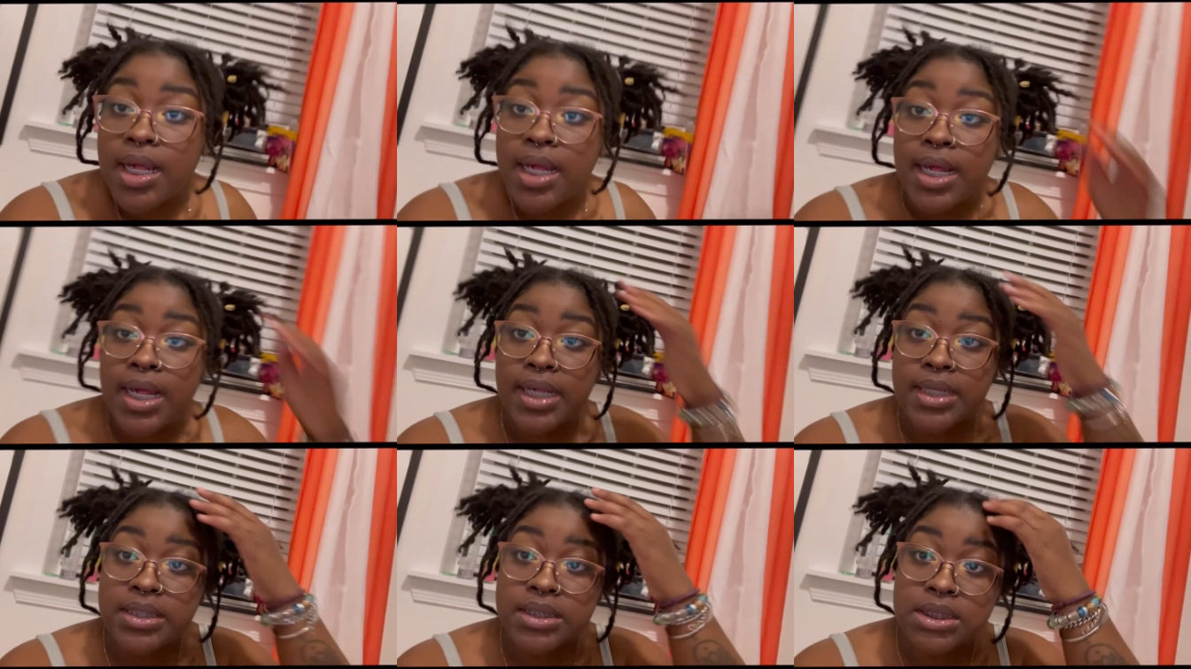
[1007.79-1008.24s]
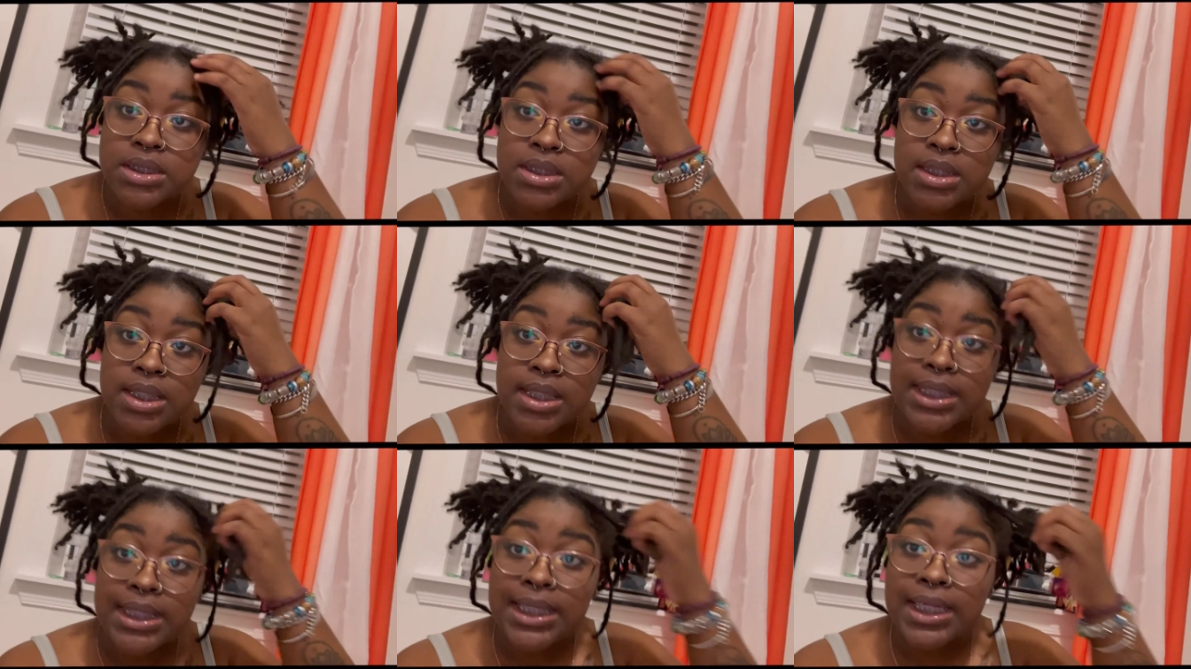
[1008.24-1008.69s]

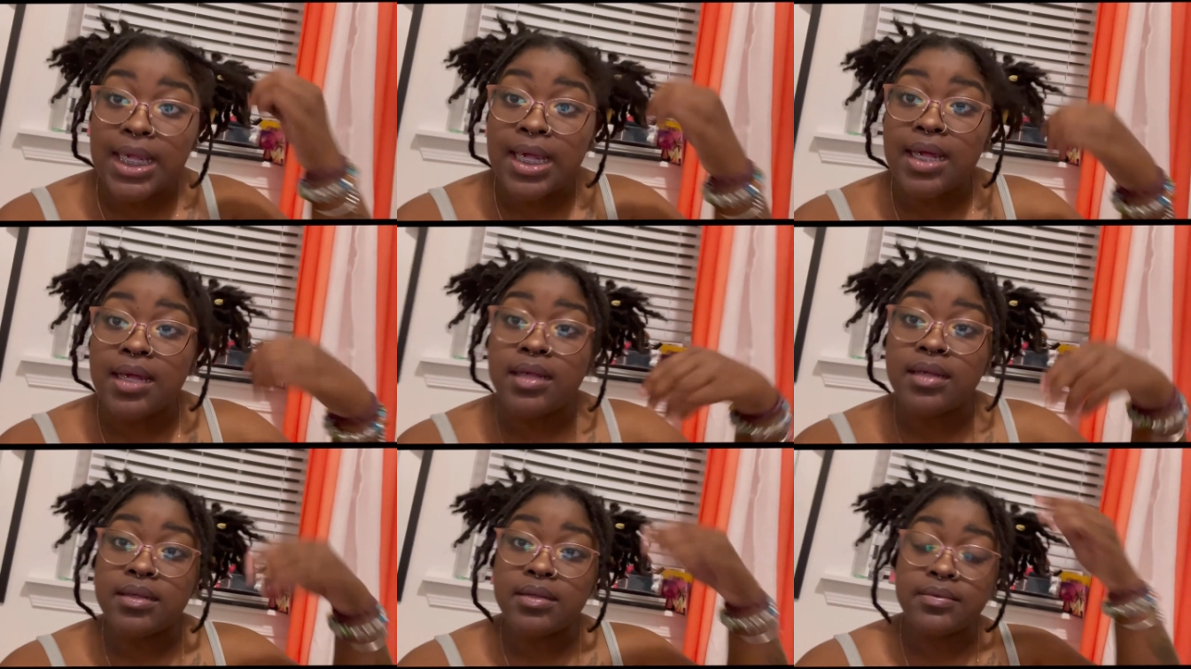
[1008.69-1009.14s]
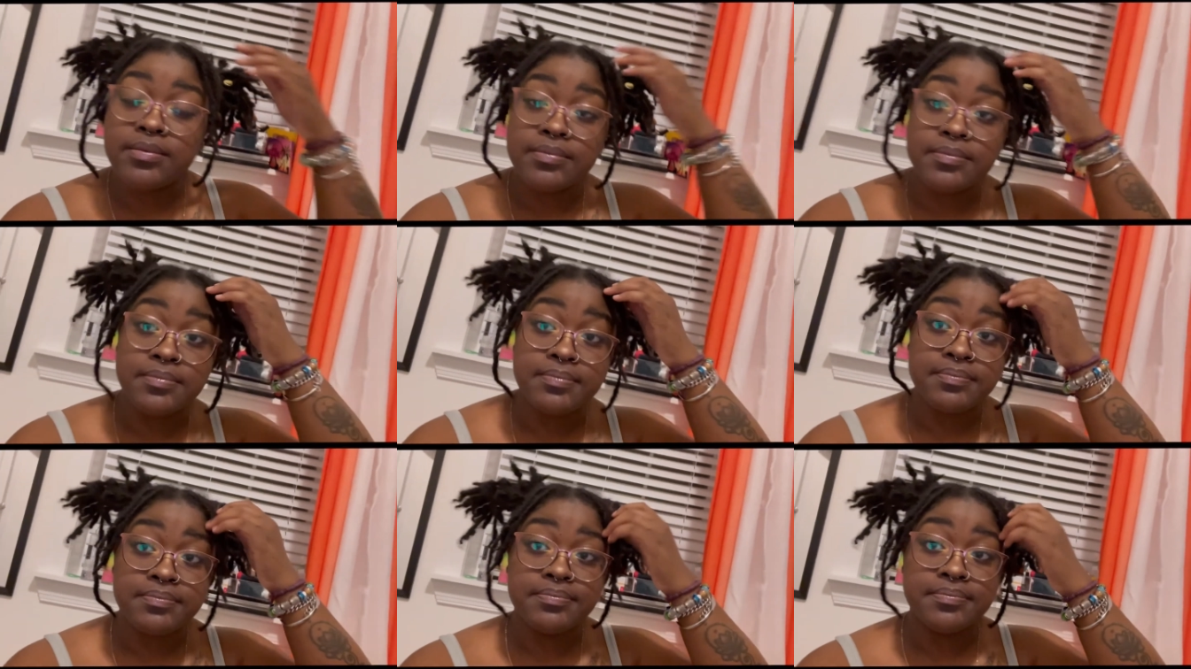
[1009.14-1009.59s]
Honestly,
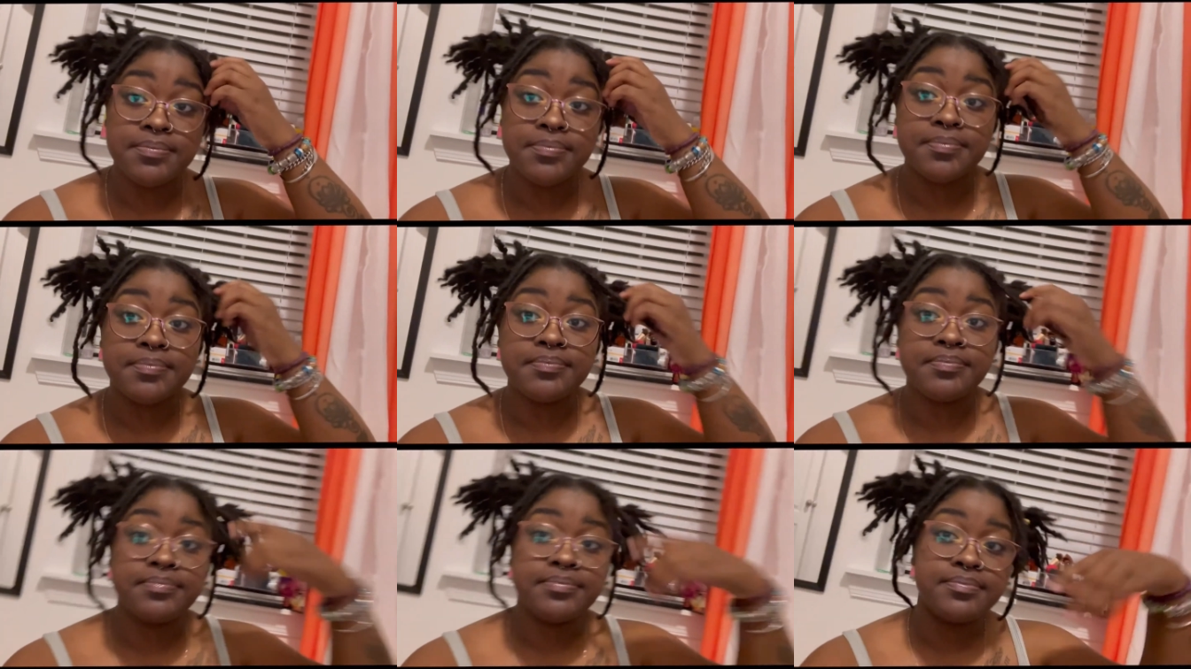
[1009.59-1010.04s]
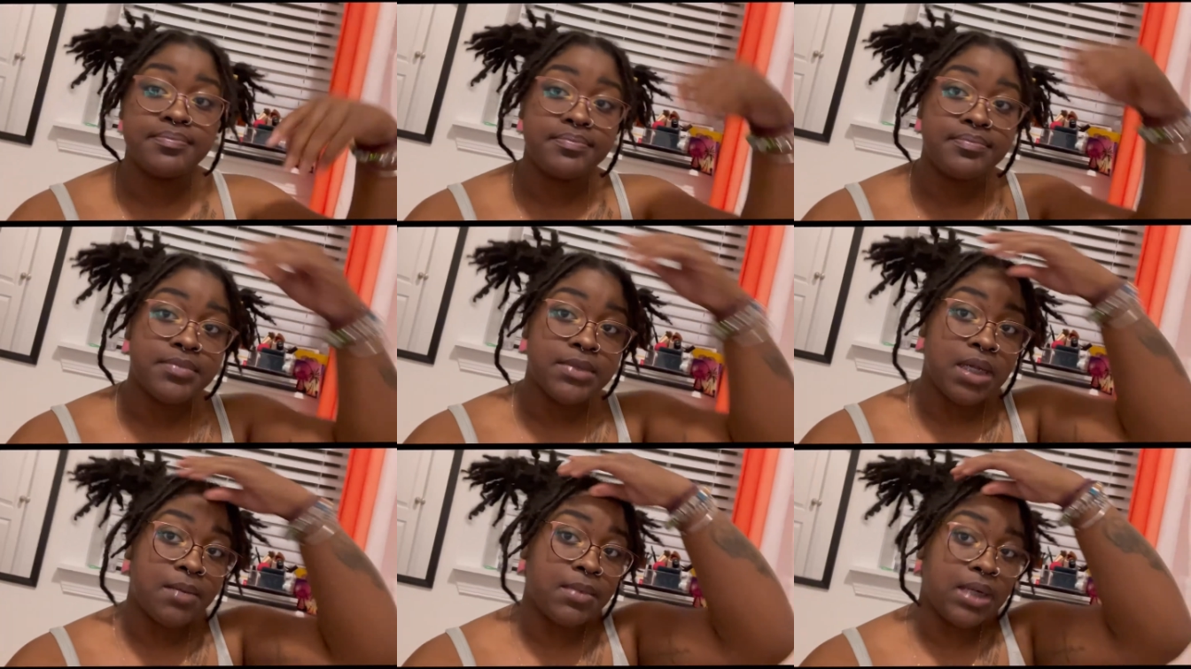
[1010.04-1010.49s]
um,
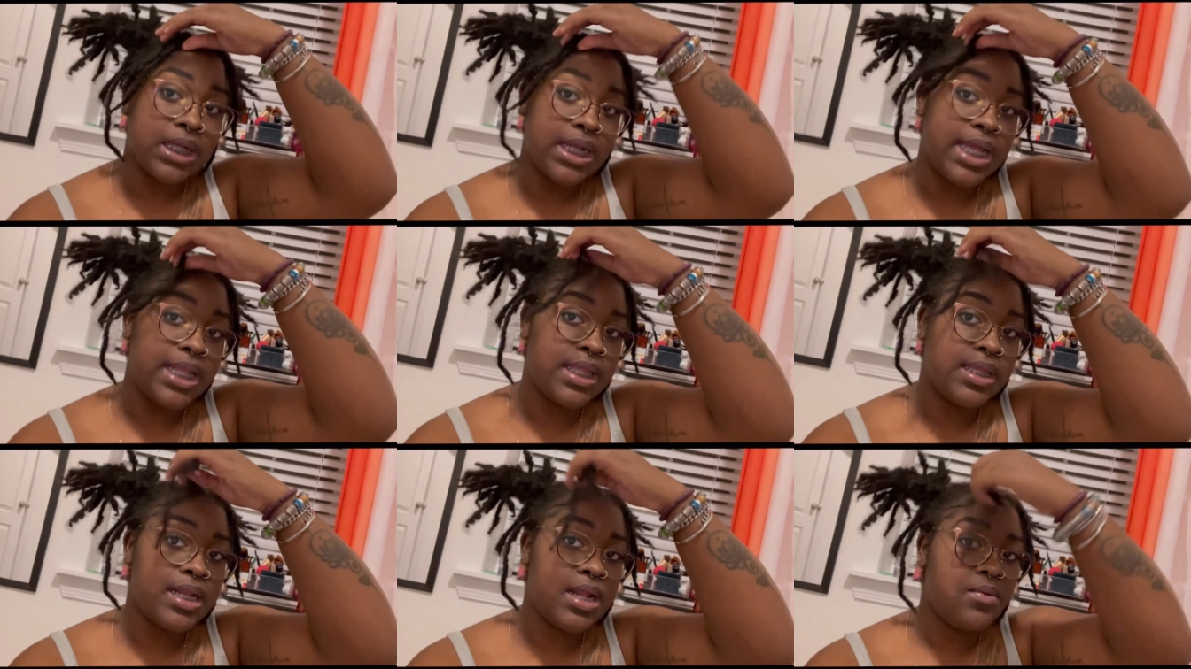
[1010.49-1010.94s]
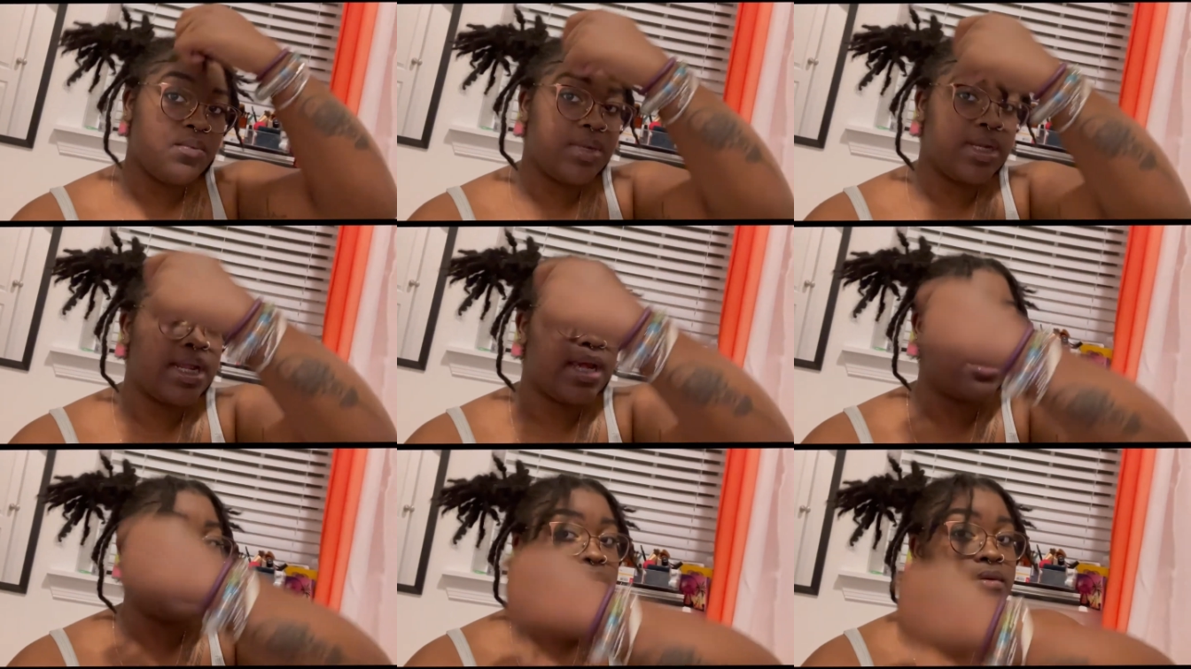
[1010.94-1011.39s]
I'm glad that I went
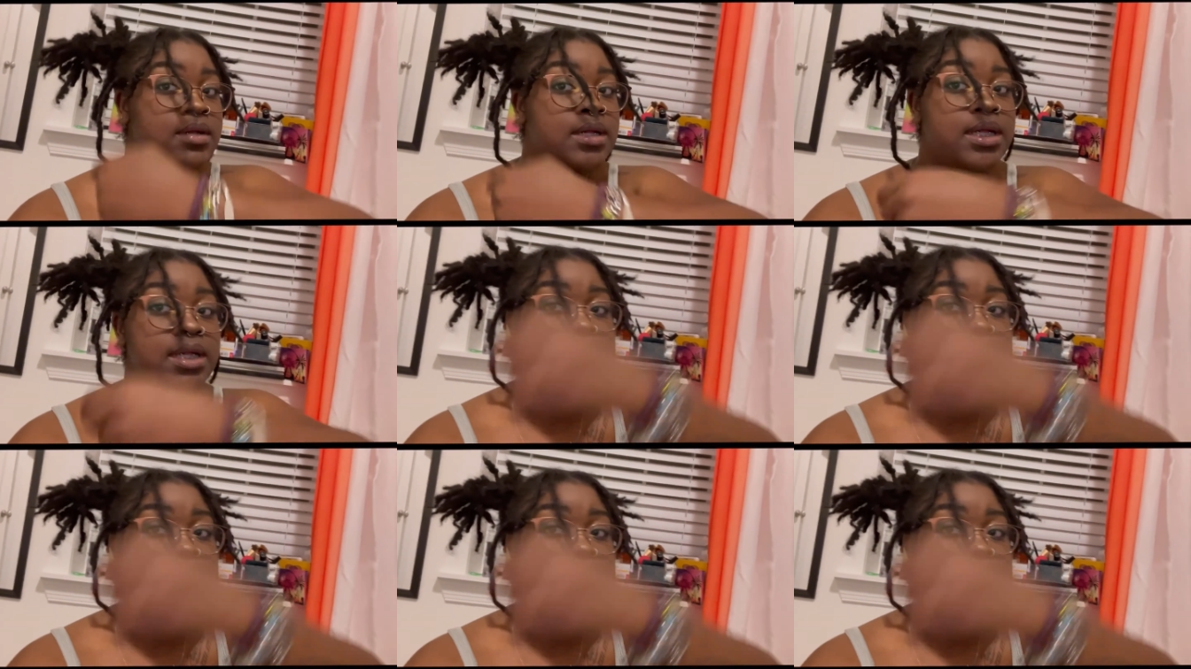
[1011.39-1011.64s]
out